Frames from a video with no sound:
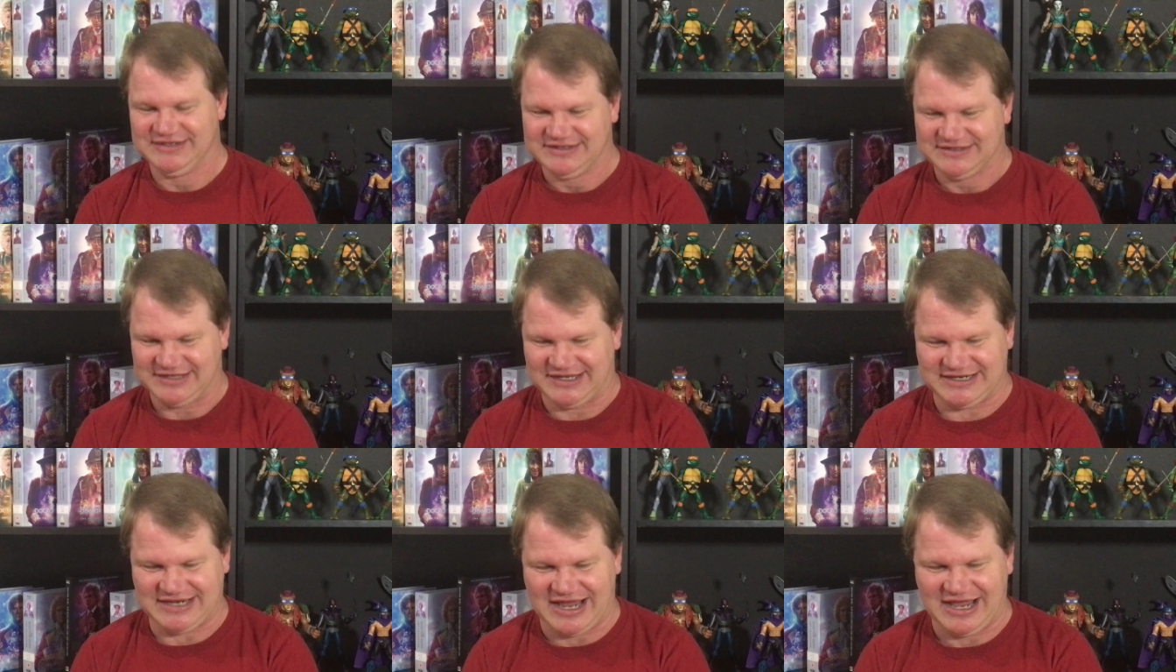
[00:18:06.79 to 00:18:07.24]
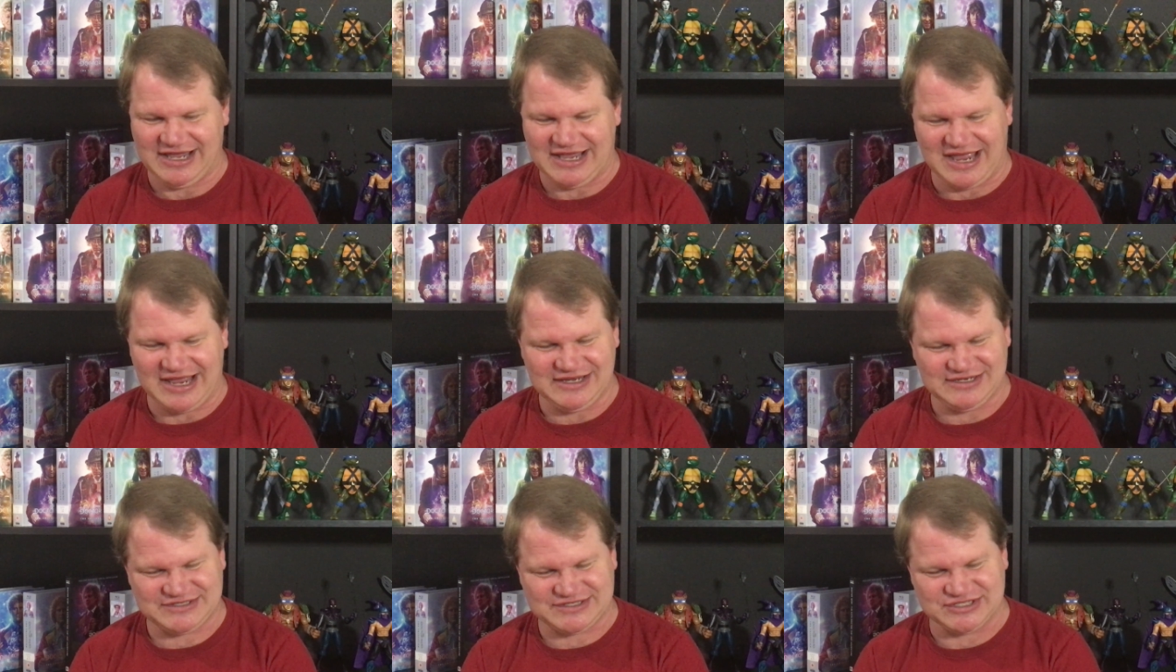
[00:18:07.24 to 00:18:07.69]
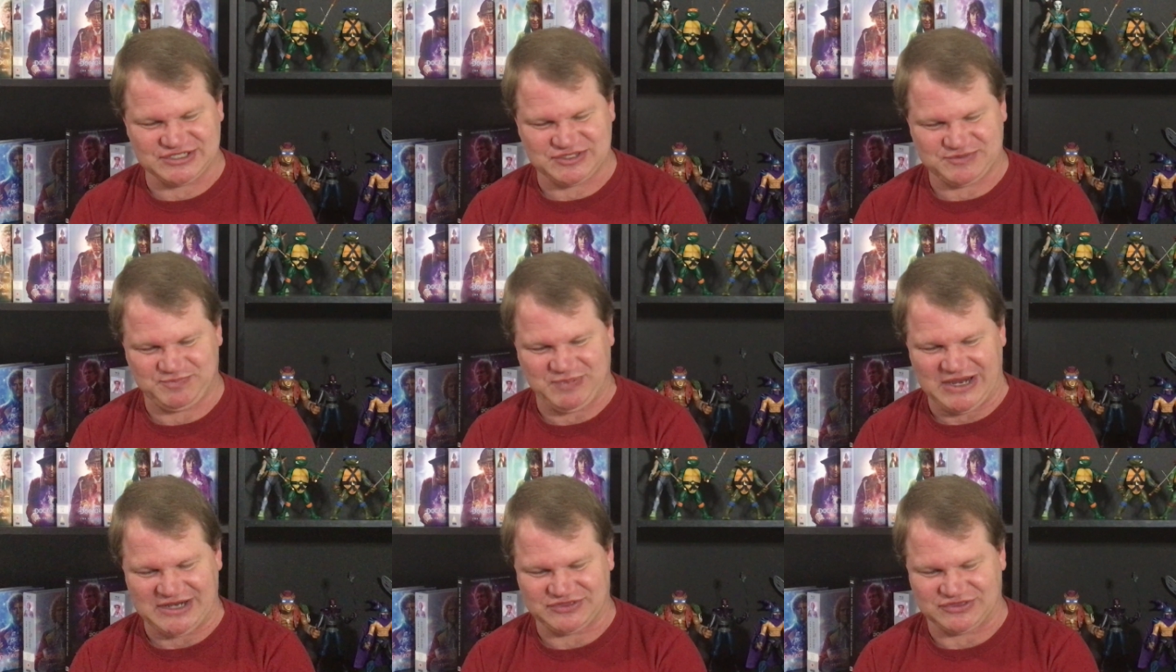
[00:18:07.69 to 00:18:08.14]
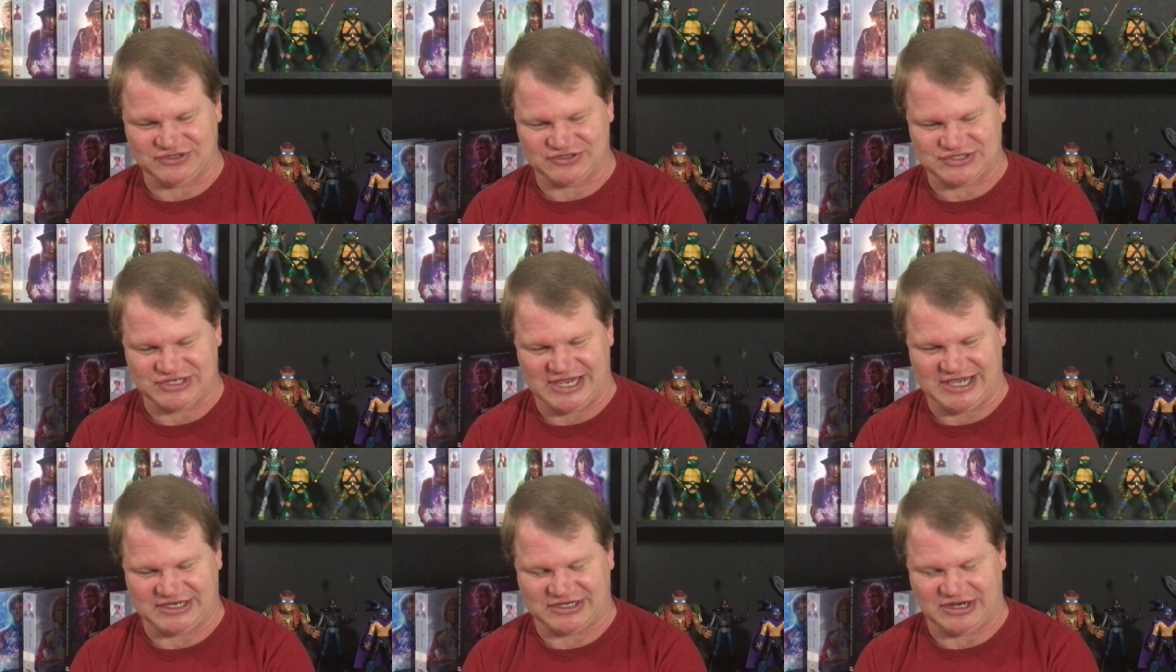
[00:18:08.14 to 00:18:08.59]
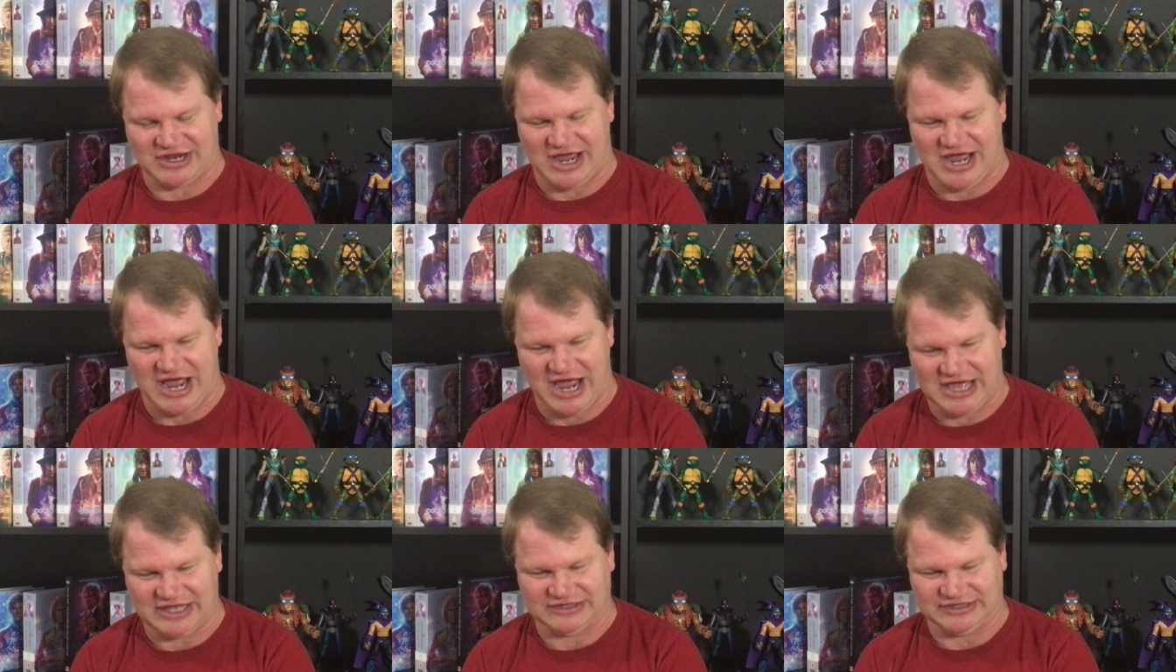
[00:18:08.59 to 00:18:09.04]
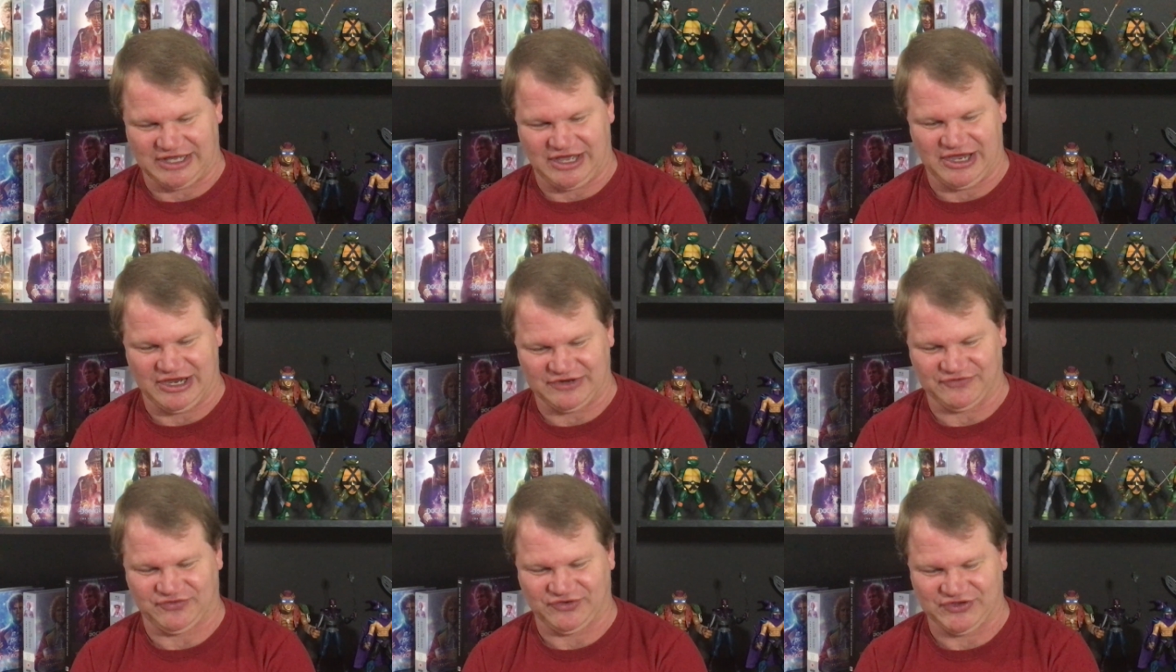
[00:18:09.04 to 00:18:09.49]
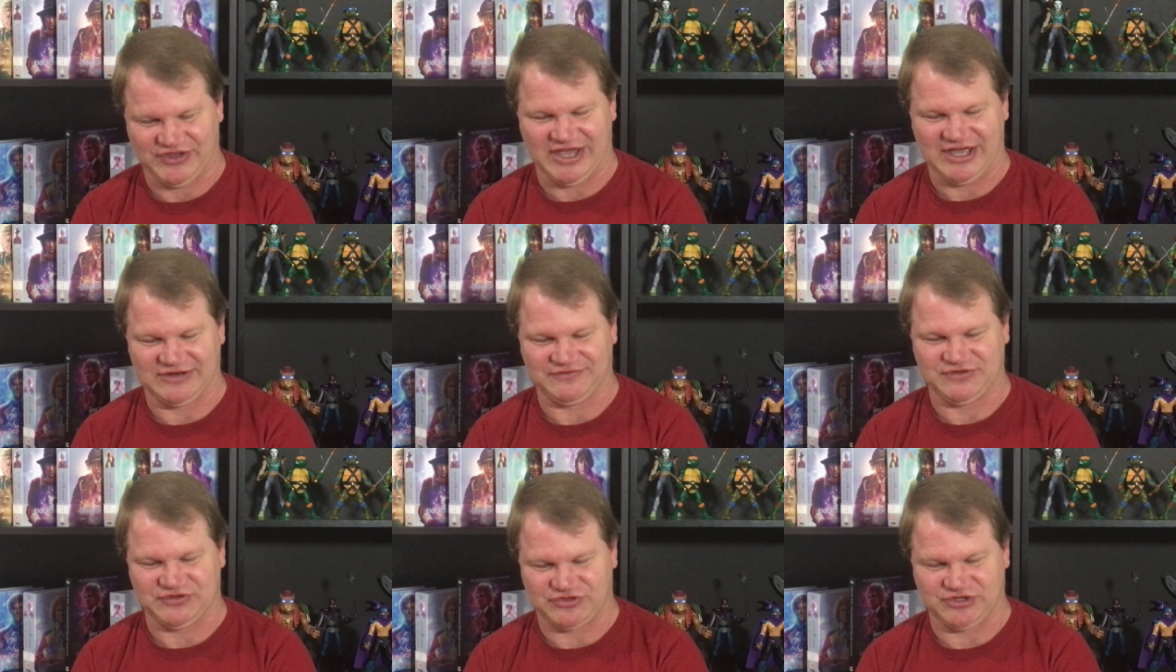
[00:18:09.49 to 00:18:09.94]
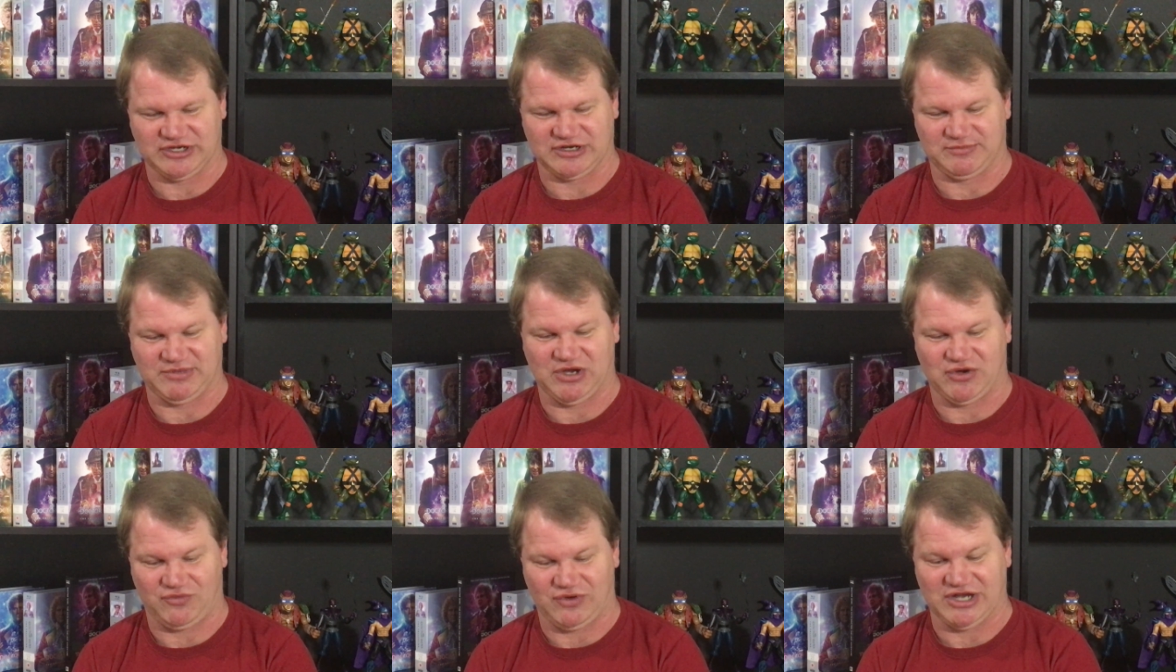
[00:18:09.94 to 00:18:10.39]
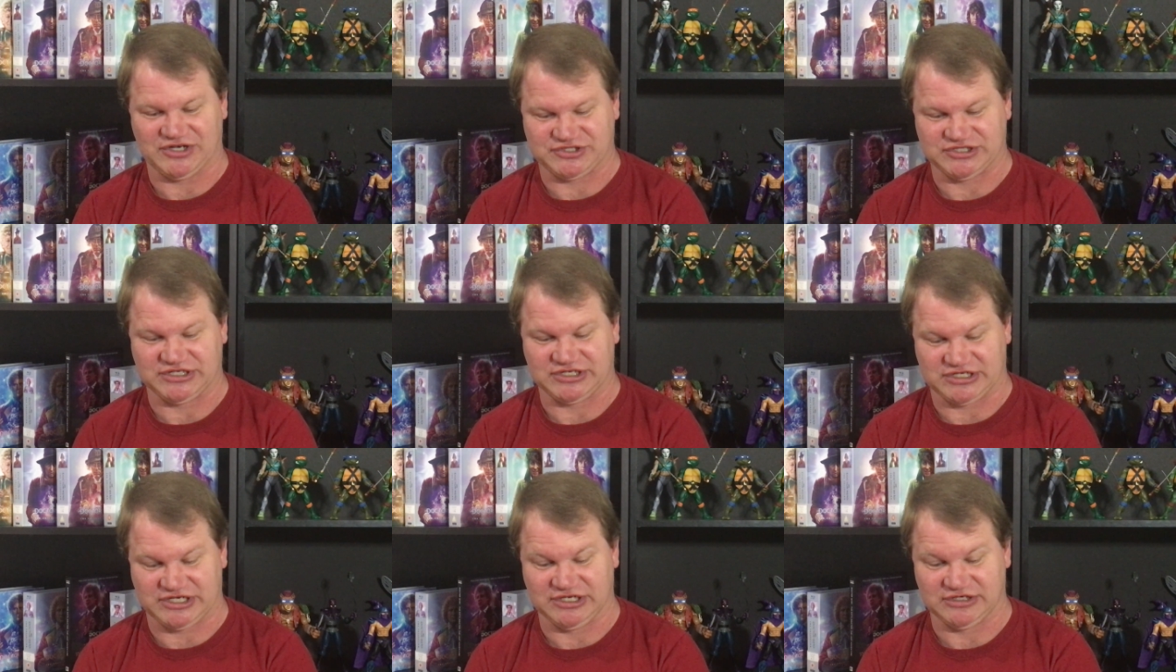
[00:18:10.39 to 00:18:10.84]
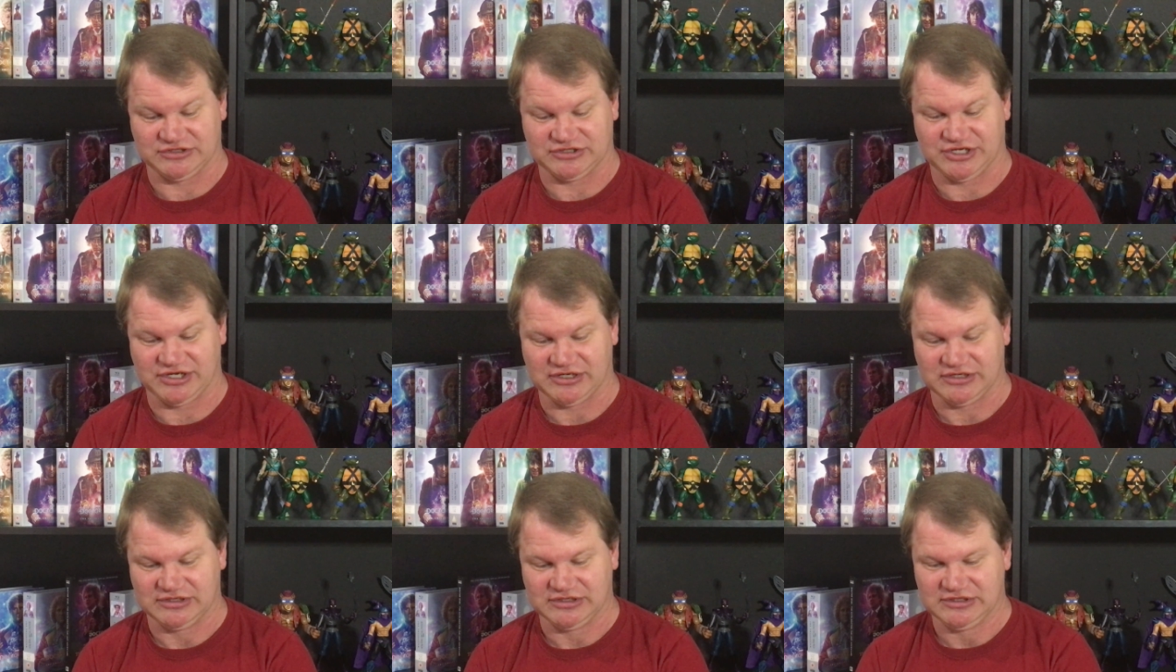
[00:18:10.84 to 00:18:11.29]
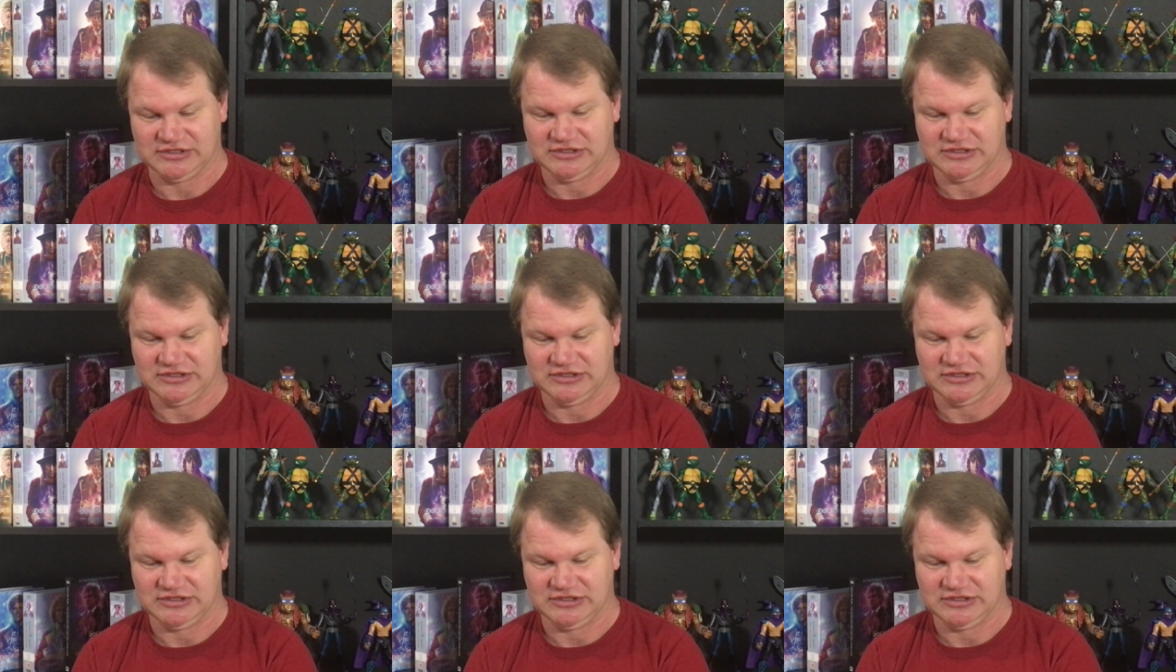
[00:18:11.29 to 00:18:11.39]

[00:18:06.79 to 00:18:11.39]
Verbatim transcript: Like, I, I suspect there's like a hotline for that if you're thinking about watching Kinda.